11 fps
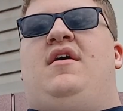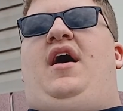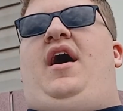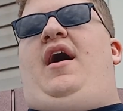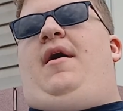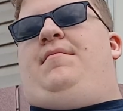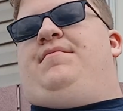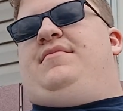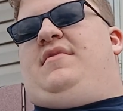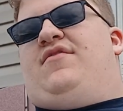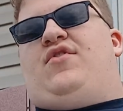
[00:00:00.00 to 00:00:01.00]

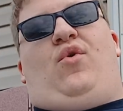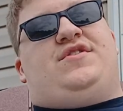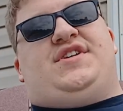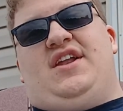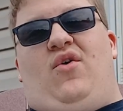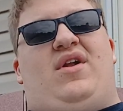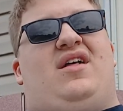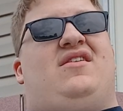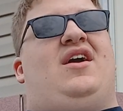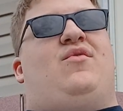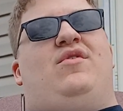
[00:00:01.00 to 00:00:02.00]
Of course, I Know What I
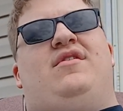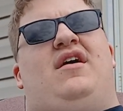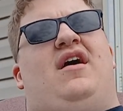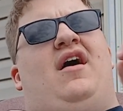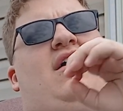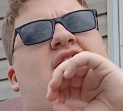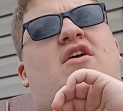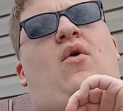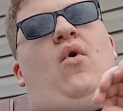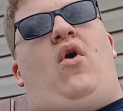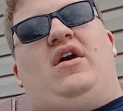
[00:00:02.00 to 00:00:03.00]
Like would
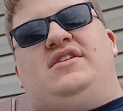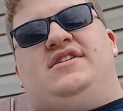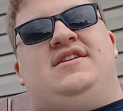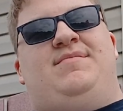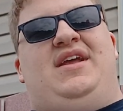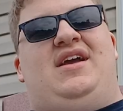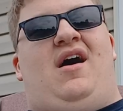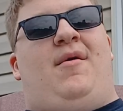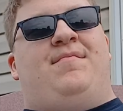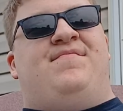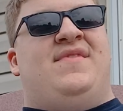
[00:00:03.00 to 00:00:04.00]
go on to
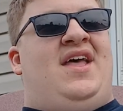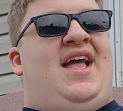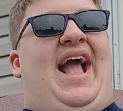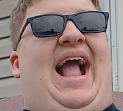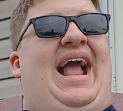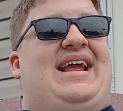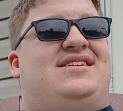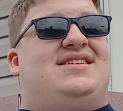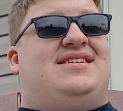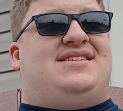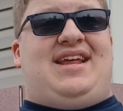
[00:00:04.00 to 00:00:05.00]
become a
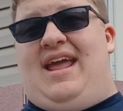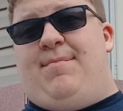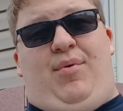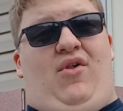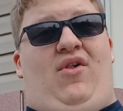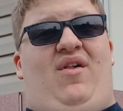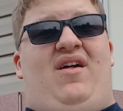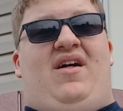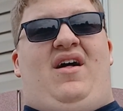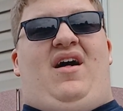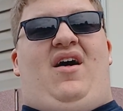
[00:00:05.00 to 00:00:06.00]
staple
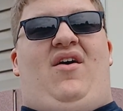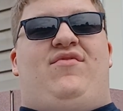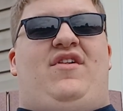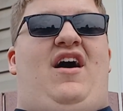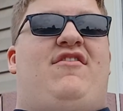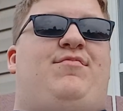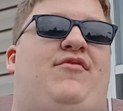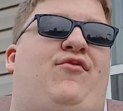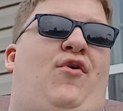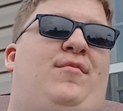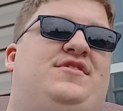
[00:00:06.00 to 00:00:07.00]
of live
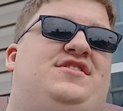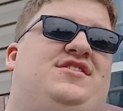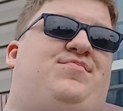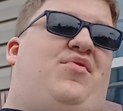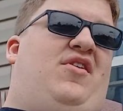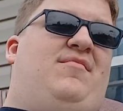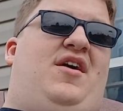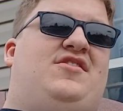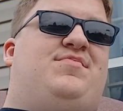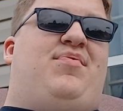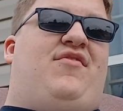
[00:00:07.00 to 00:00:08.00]
performances, pretty
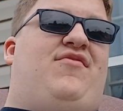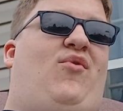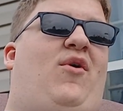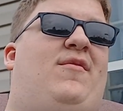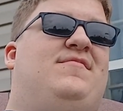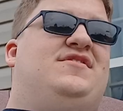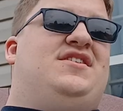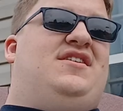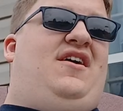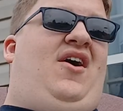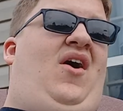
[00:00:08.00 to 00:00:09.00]
much performed
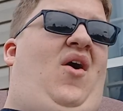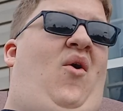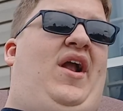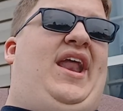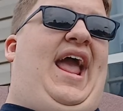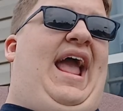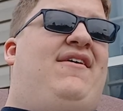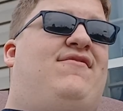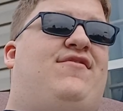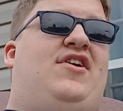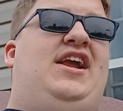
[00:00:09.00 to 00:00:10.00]
on
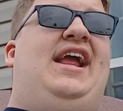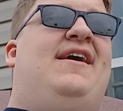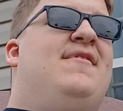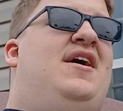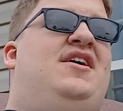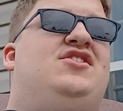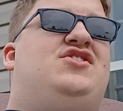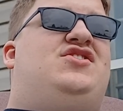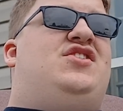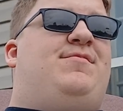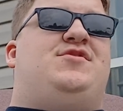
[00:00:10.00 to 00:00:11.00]
every
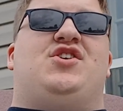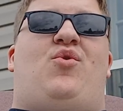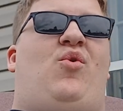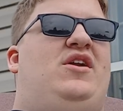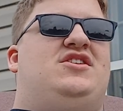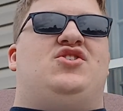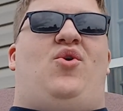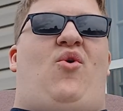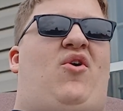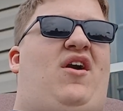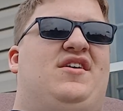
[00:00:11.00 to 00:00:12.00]
subsequent
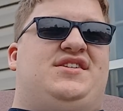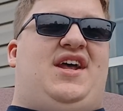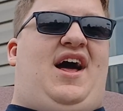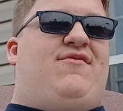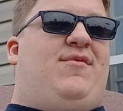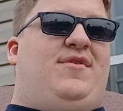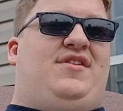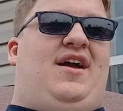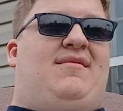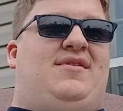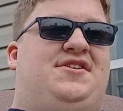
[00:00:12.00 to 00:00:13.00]
tour, aside from The
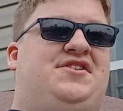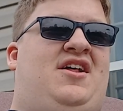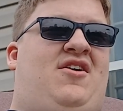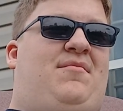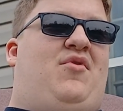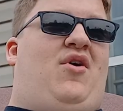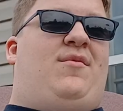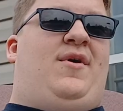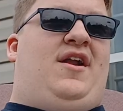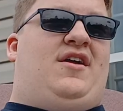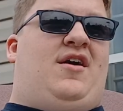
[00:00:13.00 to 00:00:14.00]
Lamb Lies Down on
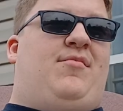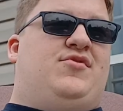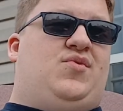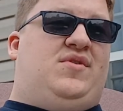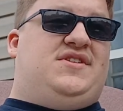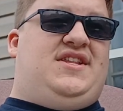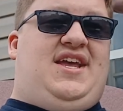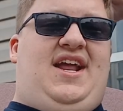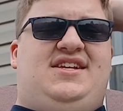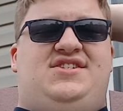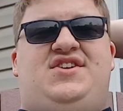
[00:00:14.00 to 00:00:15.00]
Broadway and a couple tours in
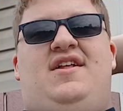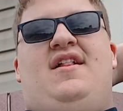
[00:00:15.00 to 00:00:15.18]
the 80s.